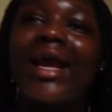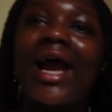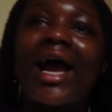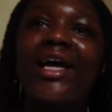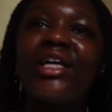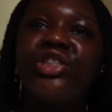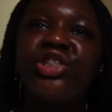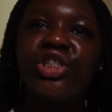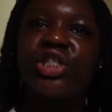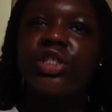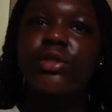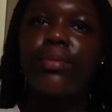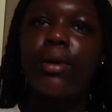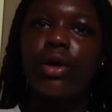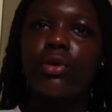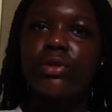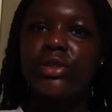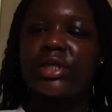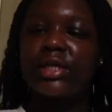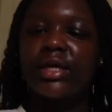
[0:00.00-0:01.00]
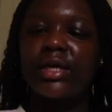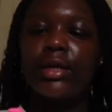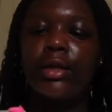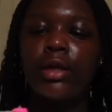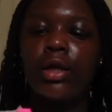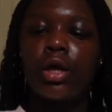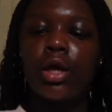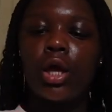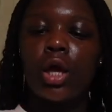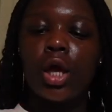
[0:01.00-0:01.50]
I just posted
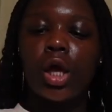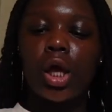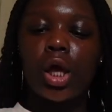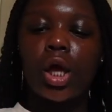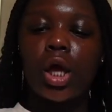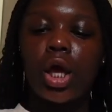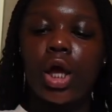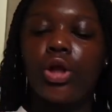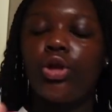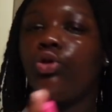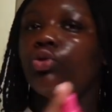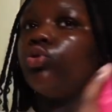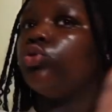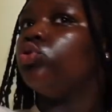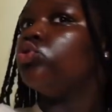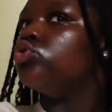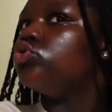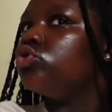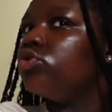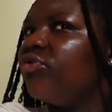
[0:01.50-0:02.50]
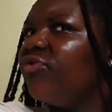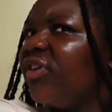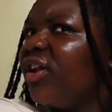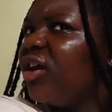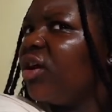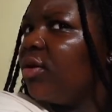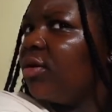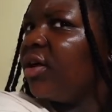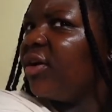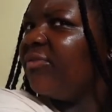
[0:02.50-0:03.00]
a new YouTube
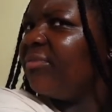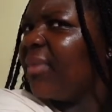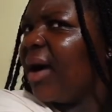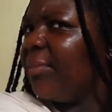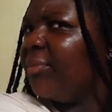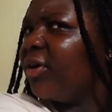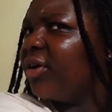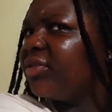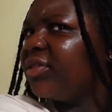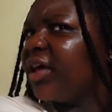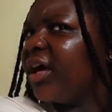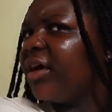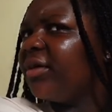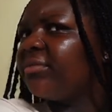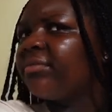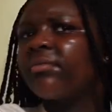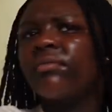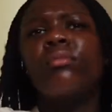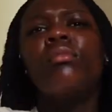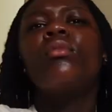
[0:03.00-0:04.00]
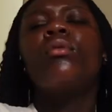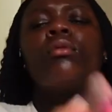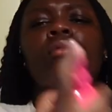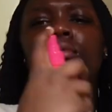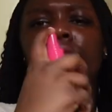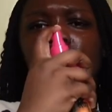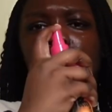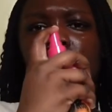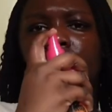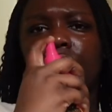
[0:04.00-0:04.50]
video of my birthday
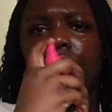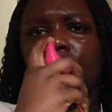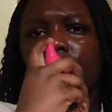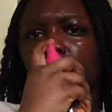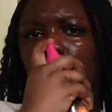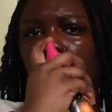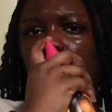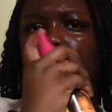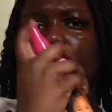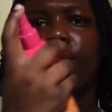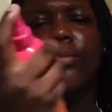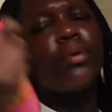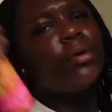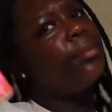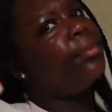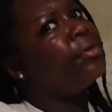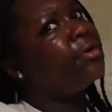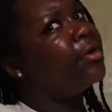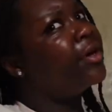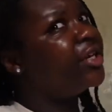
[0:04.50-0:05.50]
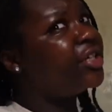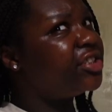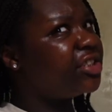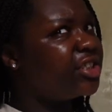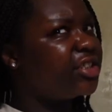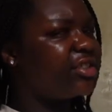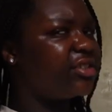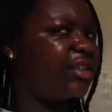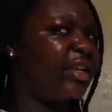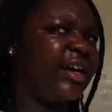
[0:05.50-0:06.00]

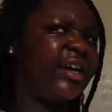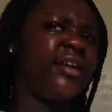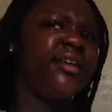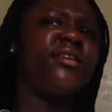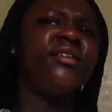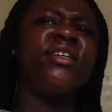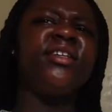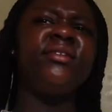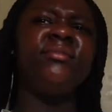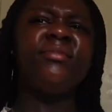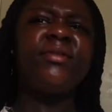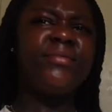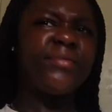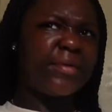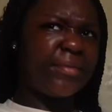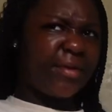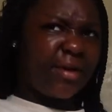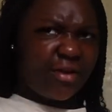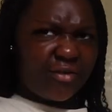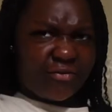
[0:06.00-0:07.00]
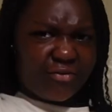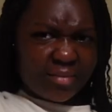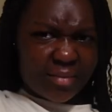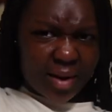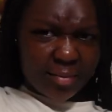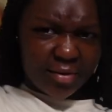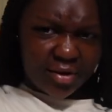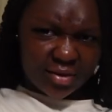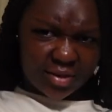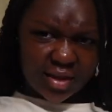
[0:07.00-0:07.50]
preparation, like me preparing for
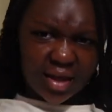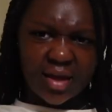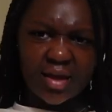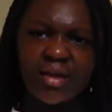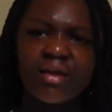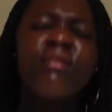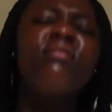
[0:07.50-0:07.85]
my birthday,